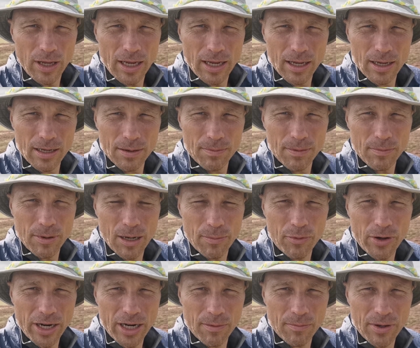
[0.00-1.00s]
of the
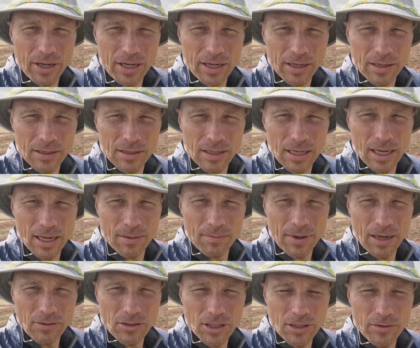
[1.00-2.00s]
Brecon Beacon
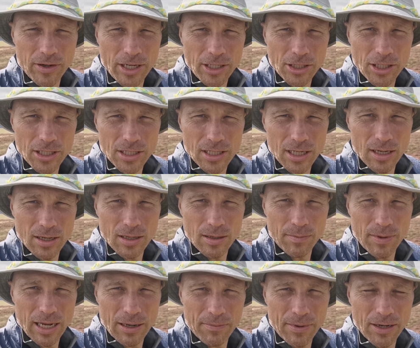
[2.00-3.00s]
mountain ranges,
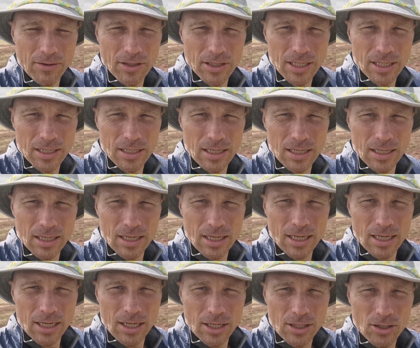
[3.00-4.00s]
the Black Mountain
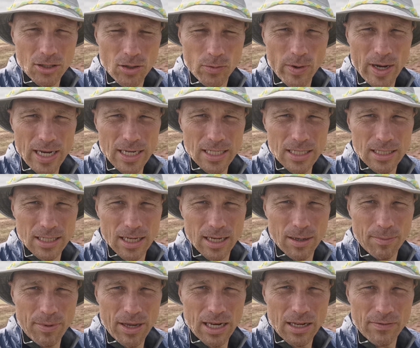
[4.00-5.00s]
to the west,
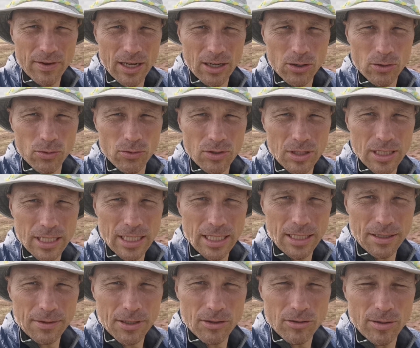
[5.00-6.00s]
Penavon,
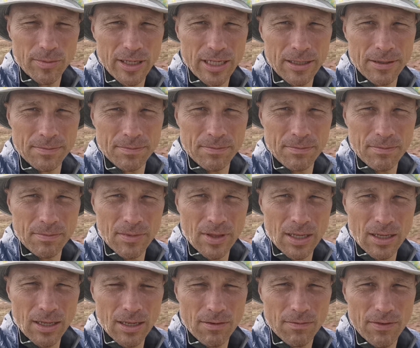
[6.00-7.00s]
Corndee, Cribin,
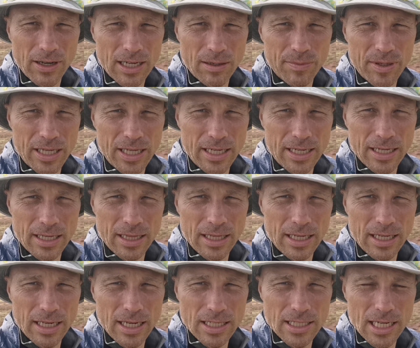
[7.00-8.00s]
Vanabeg in
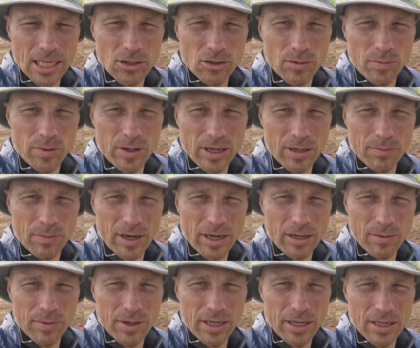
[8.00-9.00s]
the central
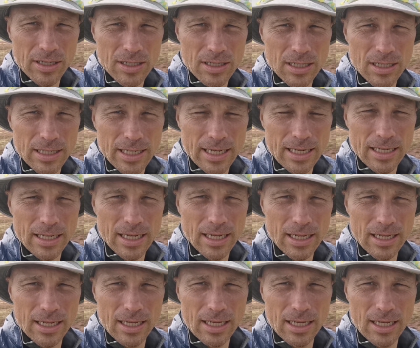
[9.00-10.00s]
Brecon Beacons, and then
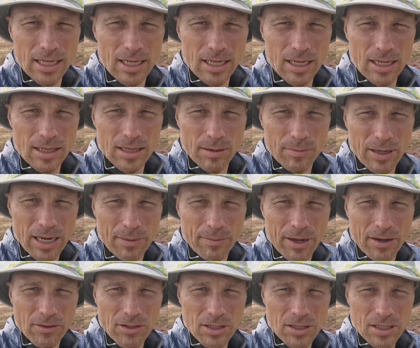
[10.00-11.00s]
the Black
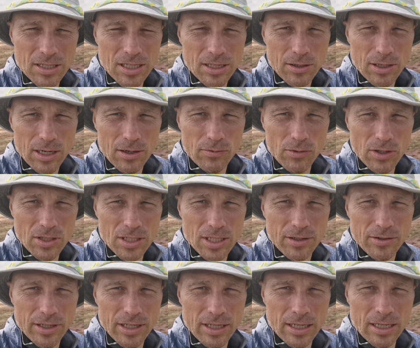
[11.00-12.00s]
Mountains, see
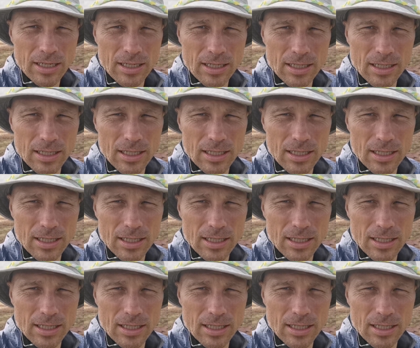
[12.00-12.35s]
Rostirien,